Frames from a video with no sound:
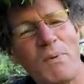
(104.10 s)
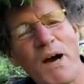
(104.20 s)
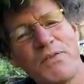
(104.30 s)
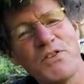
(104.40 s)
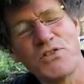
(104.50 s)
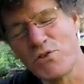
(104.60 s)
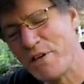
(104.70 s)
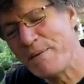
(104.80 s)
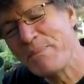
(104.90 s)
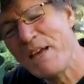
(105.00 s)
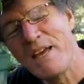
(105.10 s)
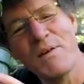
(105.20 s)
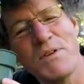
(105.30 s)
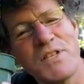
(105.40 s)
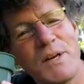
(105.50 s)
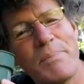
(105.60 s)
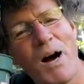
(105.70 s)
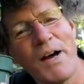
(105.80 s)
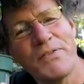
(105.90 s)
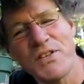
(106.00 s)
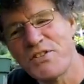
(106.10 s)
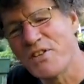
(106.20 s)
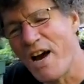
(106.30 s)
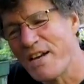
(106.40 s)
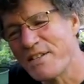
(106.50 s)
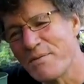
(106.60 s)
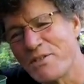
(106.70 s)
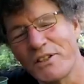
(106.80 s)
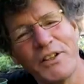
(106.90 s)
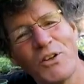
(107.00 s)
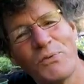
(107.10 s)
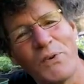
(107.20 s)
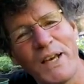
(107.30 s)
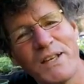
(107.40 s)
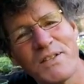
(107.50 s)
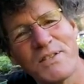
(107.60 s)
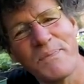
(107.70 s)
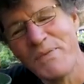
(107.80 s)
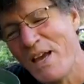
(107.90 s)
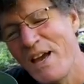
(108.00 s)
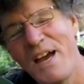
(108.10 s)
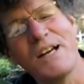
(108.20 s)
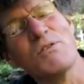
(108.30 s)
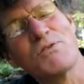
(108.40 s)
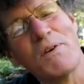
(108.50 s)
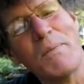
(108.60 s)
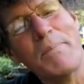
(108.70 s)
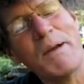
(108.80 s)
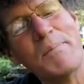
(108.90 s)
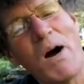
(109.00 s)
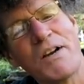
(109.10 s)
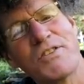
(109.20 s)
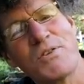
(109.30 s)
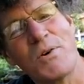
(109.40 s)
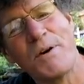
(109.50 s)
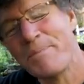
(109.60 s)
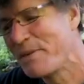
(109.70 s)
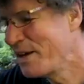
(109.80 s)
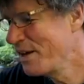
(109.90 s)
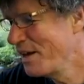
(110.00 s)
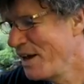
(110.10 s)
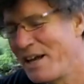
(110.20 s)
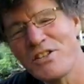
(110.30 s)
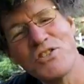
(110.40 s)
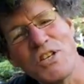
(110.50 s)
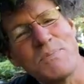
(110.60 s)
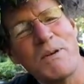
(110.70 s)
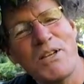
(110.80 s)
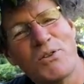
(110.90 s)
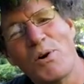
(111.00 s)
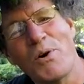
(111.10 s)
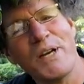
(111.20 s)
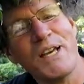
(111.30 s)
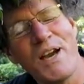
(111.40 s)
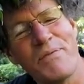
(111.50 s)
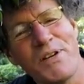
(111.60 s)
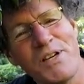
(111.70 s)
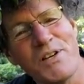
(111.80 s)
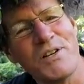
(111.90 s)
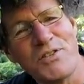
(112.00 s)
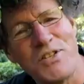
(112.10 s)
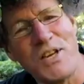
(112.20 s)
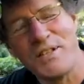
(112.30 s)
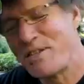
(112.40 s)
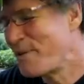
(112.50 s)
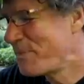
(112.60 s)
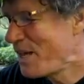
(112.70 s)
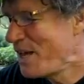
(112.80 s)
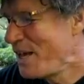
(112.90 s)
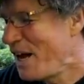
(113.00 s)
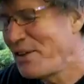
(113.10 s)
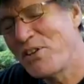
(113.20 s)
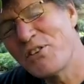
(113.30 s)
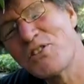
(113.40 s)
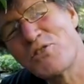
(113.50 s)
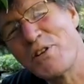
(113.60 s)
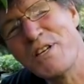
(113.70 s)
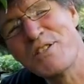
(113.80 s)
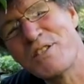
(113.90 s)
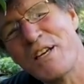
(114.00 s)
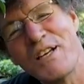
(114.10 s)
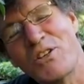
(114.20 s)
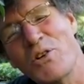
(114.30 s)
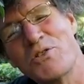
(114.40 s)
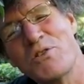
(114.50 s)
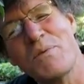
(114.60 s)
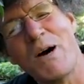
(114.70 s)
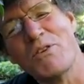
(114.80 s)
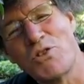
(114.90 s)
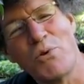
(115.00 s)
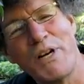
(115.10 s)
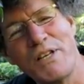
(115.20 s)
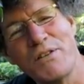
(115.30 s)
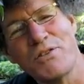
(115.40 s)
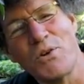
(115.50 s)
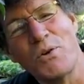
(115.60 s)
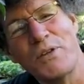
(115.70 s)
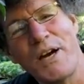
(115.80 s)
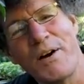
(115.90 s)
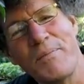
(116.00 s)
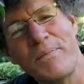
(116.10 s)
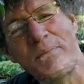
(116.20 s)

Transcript: bought this tree, it was in a pot this size. It was a little ficus, and it was from a big box store. And it's just been growing every year since. I think the tree is getting close to about 20 years old now.